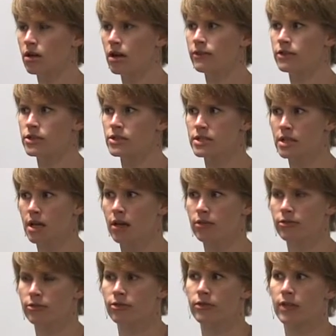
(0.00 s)
of
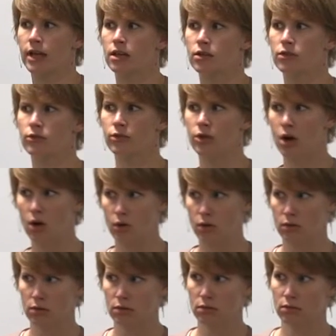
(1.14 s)
yourself that you've
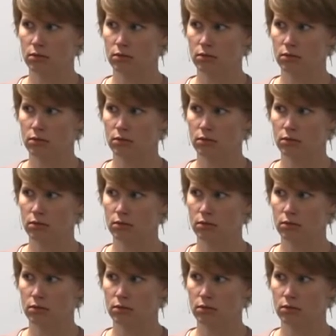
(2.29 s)
known,